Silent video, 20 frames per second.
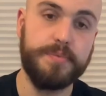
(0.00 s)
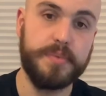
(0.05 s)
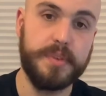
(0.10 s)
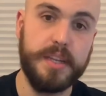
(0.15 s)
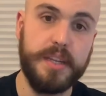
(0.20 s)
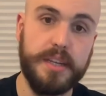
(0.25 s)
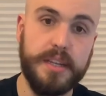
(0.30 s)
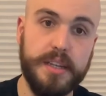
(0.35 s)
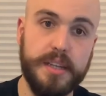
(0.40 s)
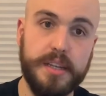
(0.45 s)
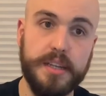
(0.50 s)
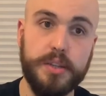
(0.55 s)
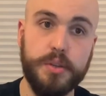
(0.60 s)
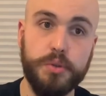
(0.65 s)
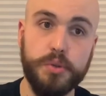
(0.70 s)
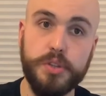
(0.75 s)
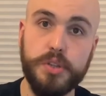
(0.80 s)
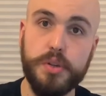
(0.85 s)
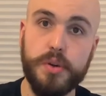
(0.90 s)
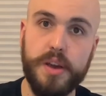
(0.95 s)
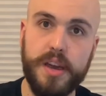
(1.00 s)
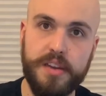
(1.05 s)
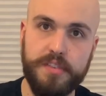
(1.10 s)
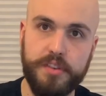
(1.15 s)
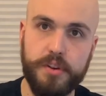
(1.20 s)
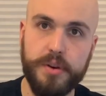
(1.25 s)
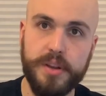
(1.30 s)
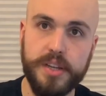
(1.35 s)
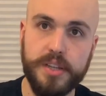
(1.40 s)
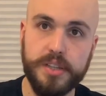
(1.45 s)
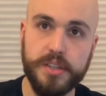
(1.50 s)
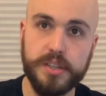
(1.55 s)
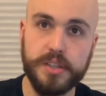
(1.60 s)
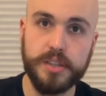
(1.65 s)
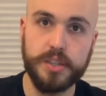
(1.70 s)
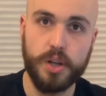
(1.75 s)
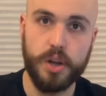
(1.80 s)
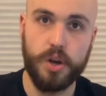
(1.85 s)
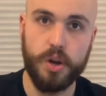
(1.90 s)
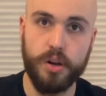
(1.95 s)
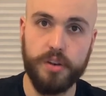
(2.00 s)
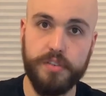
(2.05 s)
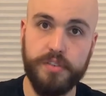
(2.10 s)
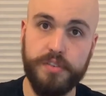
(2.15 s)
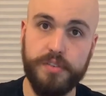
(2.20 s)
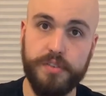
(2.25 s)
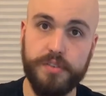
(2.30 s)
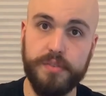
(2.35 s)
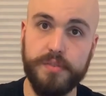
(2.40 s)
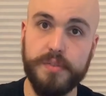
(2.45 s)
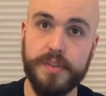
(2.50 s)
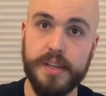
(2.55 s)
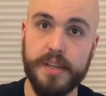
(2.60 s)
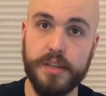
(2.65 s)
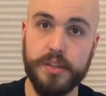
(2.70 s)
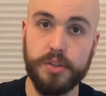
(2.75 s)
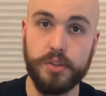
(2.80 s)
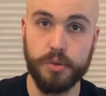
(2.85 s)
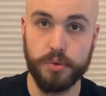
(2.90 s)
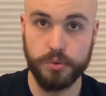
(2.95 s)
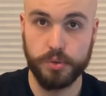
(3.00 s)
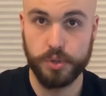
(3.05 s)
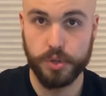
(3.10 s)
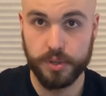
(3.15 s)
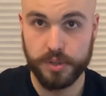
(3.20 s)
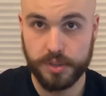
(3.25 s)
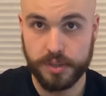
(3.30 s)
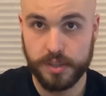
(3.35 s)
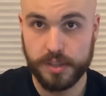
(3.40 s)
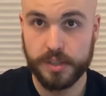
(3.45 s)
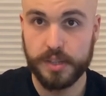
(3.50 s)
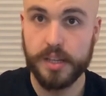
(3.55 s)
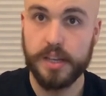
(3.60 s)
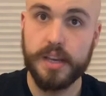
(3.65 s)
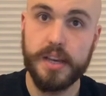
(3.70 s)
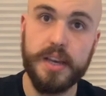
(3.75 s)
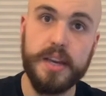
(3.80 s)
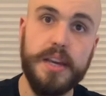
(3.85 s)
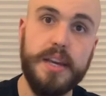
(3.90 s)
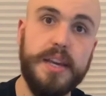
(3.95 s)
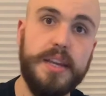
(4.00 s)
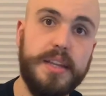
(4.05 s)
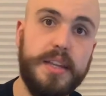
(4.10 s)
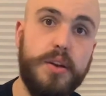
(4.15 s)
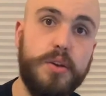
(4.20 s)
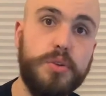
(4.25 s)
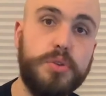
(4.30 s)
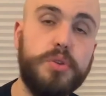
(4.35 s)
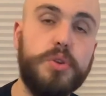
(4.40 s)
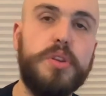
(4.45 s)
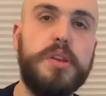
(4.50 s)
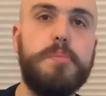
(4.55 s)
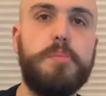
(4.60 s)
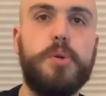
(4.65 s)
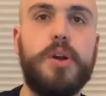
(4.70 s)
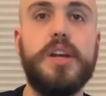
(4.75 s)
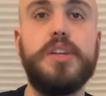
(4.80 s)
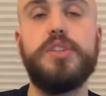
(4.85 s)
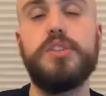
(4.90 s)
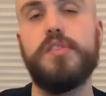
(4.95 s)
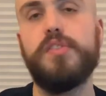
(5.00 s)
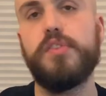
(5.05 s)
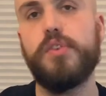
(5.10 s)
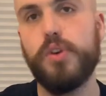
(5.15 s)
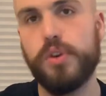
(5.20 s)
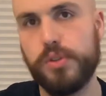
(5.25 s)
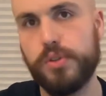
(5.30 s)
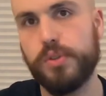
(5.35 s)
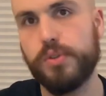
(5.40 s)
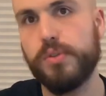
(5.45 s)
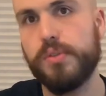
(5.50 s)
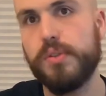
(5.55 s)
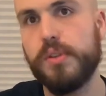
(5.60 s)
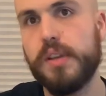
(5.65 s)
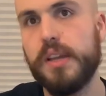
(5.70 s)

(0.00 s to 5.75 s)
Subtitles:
industrial averages of the Dow Jones and also the price of cotton.